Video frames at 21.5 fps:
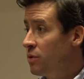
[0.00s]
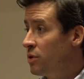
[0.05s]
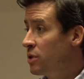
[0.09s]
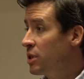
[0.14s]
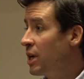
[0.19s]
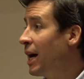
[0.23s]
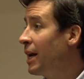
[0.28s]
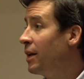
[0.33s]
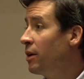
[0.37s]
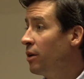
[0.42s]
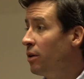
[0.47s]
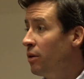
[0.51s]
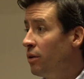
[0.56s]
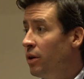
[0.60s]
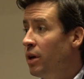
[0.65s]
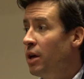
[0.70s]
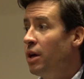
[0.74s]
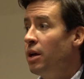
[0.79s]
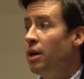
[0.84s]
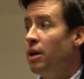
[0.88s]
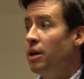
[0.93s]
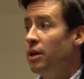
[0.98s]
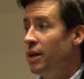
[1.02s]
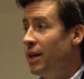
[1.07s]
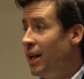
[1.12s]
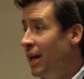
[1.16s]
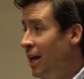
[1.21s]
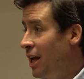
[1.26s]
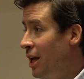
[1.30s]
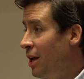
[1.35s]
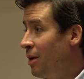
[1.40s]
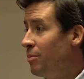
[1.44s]
title,
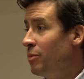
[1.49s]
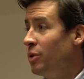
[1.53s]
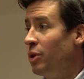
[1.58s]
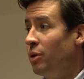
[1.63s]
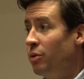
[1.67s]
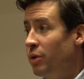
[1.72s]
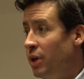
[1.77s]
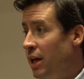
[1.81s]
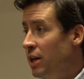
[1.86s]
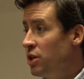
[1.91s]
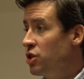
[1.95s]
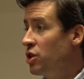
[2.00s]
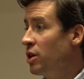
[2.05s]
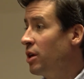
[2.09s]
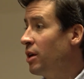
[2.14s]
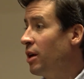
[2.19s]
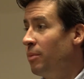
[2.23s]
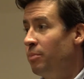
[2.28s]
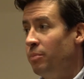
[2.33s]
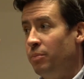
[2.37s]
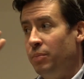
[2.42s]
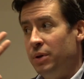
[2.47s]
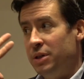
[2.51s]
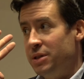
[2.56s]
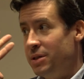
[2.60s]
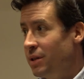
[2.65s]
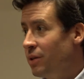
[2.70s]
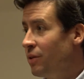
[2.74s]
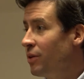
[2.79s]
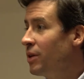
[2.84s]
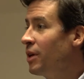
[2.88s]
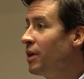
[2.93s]
name, location, a
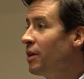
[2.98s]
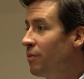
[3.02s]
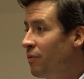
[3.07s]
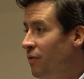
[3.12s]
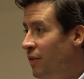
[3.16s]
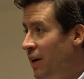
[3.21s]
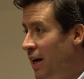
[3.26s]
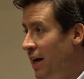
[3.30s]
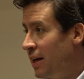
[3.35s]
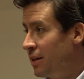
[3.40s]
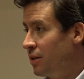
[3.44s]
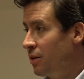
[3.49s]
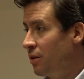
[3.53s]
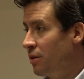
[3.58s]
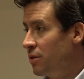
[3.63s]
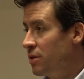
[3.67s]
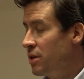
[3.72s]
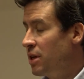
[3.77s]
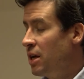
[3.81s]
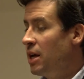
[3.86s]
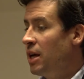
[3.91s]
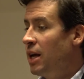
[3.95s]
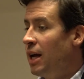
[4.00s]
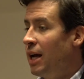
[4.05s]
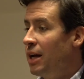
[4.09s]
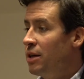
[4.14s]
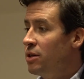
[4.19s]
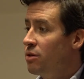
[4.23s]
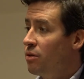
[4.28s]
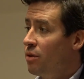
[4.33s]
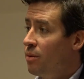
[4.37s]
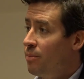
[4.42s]
bazillion factors,
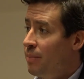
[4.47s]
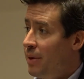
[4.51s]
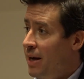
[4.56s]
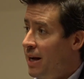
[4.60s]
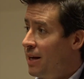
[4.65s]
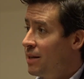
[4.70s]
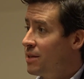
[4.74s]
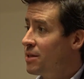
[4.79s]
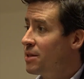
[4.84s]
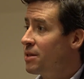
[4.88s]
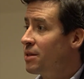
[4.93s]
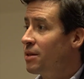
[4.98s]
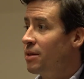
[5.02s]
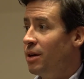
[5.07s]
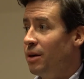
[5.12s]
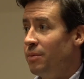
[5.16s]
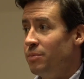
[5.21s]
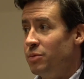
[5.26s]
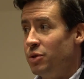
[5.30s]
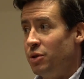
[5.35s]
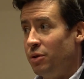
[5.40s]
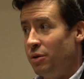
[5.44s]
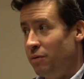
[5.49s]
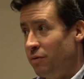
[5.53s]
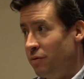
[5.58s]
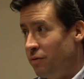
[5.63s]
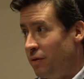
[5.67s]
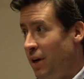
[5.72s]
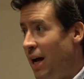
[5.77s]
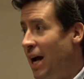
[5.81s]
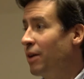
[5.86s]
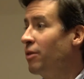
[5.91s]
and do a mass sort of
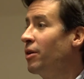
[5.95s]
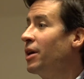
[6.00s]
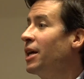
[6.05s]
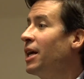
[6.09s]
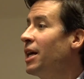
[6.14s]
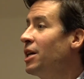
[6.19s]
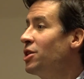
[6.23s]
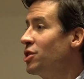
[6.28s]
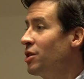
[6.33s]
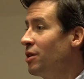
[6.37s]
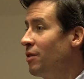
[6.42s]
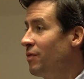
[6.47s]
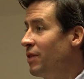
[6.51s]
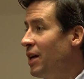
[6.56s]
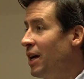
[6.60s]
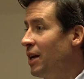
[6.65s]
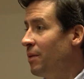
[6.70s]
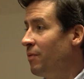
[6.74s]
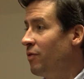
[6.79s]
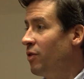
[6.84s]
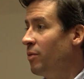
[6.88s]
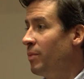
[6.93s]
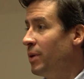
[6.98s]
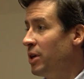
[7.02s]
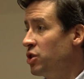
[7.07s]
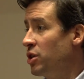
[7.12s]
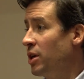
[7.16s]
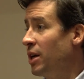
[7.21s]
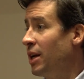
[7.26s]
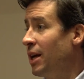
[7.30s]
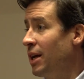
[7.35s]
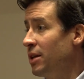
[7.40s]
aggregation of that
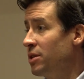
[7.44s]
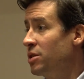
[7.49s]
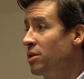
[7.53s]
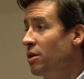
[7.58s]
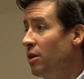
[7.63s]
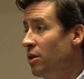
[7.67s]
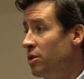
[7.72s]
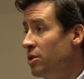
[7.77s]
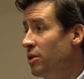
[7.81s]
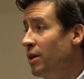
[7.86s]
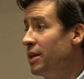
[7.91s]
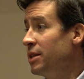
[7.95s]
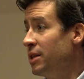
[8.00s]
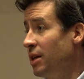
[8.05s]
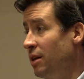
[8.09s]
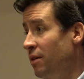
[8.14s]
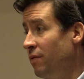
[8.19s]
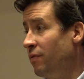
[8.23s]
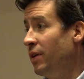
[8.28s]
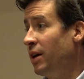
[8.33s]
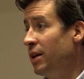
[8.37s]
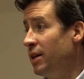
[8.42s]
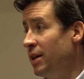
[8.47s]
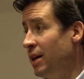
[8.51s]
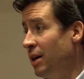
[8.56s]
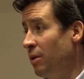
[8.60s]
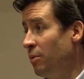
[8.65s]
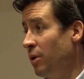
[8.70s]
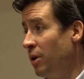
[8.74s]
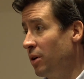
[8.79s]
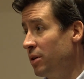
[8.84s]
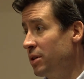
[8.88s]
information and start to identify
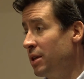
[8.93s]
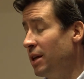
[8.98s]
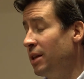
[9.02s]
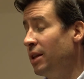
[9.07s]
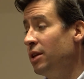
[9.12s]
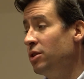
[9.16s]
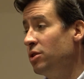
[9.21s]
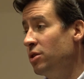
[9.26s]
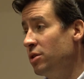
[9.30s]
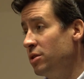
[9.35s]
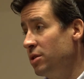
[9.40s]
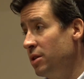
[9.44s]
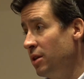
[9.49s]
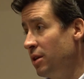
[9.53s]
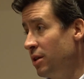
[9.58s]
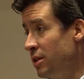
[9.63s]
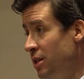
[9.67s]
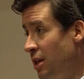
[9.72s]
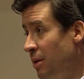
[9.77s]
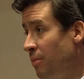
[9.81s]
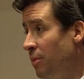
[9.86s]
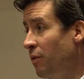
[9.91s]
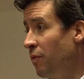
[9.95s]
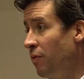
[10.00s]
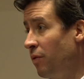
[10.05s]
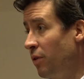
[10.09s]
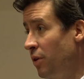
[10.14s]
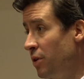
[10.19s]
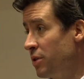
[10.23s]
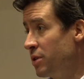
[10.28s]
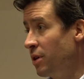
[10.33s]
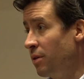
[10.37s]
networks. And they just did a demo
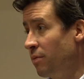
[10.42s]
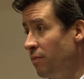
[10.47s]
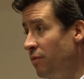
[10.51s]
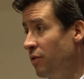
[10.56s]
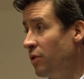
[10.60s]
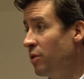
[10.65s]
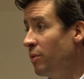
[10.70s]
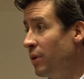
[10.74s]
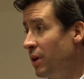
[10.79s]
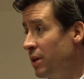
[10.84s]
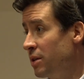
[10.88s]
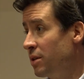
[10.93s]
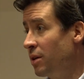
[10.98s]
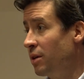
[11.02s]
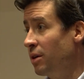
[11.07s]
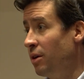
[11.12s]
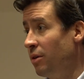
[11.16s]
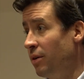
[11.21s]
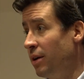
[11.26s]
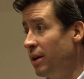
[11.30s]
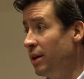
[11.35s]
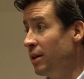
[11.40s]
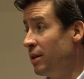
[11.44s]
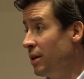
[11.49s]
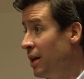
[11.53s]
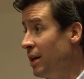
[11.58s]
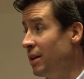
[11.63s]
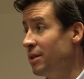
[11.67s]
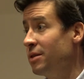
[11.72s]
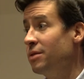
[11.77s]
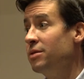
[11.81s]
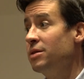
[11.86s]
for us a few weeks ago,
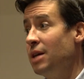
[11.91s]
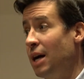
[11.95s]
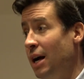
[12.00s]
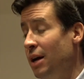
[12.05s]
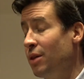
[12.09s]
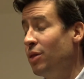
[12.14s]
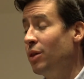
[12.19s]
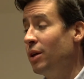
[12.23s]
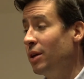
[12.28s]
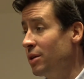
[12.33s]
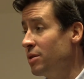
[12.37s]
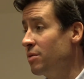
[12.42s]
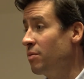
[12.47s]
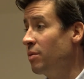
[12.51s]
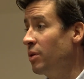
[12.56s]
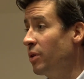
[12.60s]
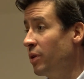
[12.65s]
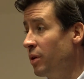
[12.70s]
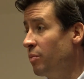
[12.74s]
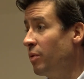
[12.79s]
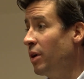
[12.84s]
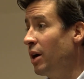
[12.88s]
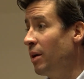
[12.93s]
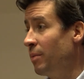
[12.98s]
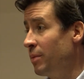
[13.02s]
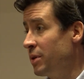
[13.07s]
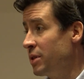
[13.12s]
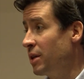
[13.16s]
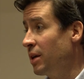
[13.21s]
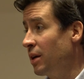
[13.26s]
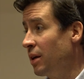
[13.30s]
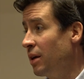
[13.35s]
and I think it's really
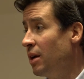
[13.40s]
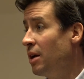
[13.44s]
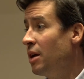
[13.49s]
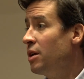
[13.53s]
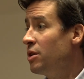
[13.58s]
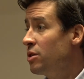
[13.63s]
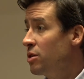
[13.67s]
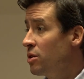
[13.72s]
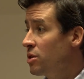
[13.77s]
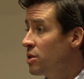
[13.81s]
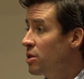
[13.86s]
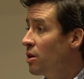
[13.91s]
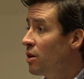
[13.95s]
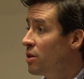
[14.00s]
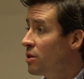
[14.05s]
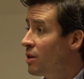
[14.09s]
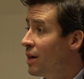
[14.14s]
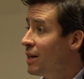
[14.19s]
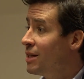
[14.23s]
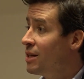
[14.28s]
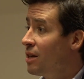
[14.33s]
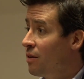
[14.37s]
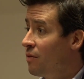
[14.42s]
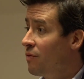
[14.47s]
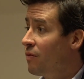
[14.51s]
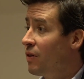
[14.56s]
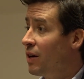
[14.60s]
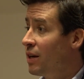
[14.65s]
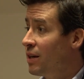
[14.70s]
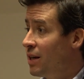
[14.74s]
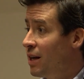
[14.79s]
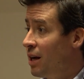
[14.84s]
promising to start to
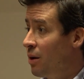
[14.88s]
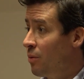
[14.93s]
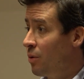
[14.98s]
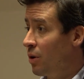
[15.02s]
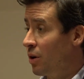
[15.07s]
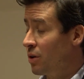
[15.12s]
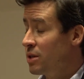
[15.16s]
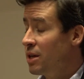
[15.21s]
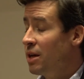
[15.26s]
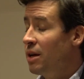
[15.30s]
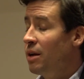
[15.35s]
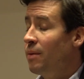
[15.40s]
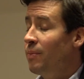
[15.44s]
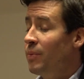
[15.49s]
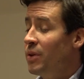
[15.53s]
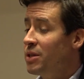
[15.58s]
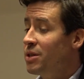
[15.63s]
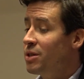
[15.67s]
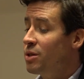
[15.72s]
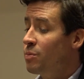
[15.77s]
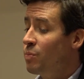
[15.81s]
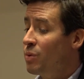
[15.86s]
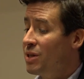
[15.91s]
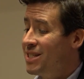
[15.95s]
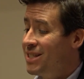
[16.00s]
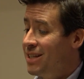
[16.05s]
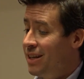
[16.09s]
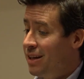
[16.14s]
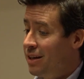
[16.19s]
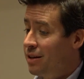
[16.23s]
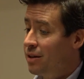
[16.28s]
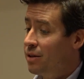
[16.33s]
identify networks. This is
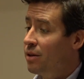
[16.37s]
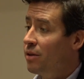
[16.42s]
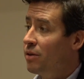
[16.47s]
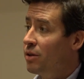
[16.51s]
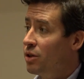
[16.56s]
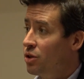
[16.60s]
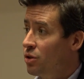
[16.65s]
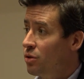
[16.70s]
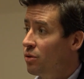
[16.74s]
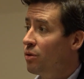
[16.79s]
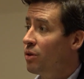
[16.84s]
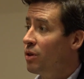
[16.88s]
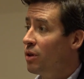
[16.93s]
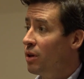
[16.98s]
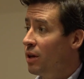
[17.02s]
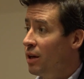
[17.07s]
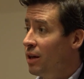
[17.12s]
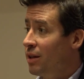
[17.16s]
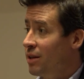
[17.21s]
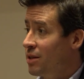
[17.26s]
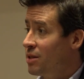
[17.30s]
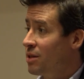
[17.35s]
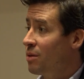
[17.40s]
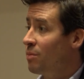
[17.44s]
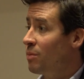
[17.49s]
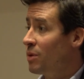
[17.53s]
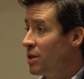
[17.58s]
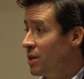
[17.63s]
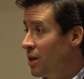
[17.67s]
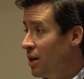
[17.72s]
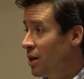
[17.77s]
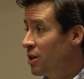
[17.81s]
particularly true in the illicit
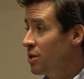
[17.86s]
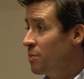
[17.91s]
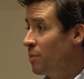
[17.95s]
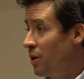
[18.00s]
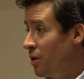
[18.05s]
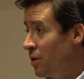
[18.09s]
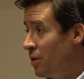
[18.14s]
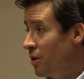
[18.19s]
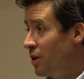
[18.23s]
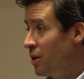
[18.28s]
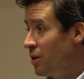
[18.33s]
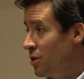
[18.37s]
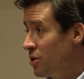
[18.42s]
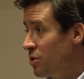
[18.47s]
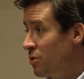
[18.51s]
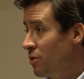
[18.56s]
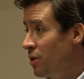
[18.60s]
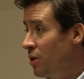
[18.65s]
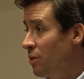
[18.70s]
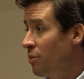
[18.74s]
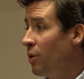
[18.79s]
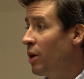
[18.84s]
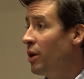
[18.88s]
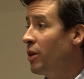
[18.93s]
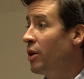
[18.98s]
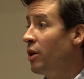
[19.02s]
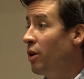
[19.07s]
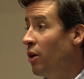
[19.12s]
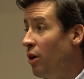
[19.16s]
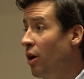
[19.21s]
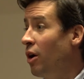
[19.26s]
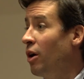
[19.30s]
massage parlor industry, where
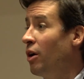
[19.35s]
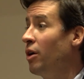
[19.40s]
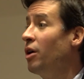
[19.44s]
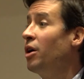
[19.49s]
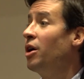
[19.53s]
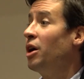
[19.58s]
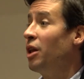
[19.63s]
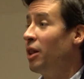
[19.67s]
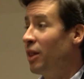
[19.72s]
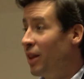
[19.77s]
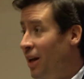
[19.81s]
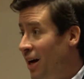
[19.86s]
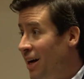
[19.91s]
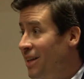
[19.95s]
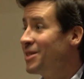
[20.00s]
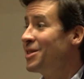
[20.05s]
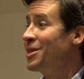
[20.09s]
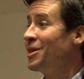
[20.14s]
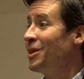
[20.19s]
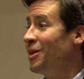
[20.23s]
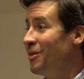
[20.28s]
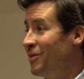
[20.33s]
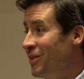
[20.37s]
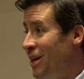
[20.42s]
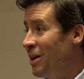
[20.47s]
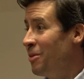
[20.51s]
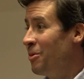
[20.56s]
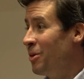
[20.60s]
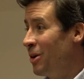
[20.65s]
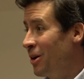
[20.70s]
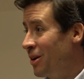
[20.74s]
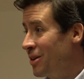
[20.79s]
there are lots of
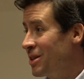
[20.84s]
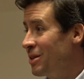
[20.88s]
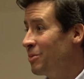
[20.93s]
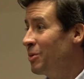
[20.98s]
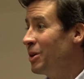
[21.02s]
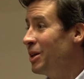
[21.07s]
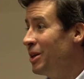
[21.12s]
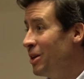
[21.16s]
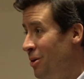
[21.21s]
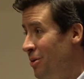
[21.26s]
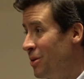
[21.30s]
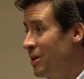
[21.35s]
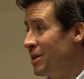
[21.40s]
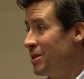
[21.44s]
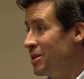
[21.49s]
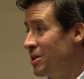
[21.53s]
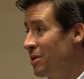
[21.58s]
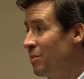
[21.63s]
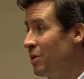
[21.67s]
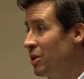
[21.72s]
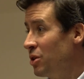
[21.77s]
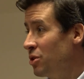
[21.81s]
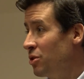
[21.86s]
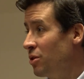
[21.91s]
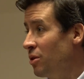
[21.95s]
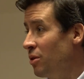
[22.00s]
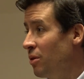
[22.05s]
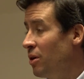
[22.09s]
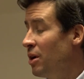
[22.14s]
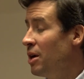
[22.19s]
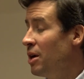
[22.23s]
networks, and we know this to be true.